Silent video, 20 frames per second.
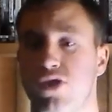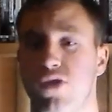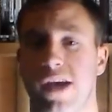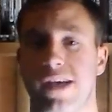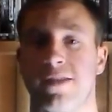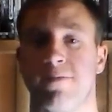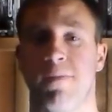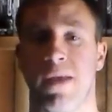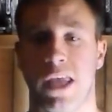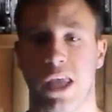to him.
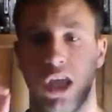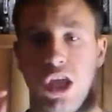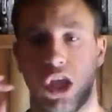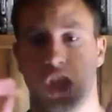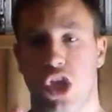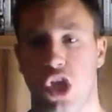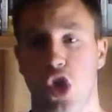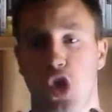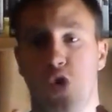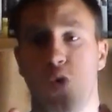Trust me,
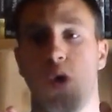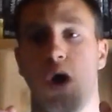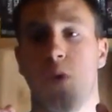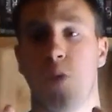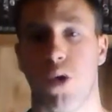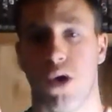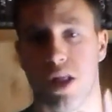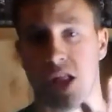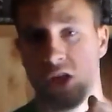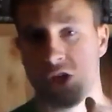you
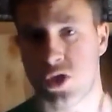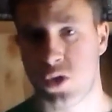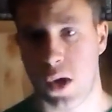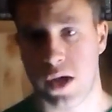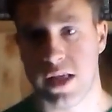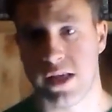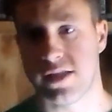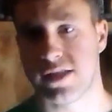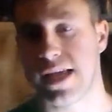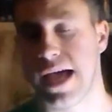will
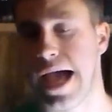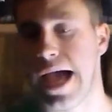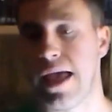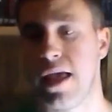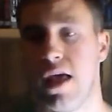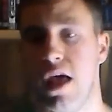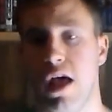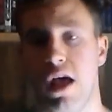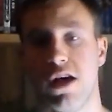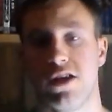enjoy this
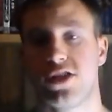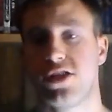guy.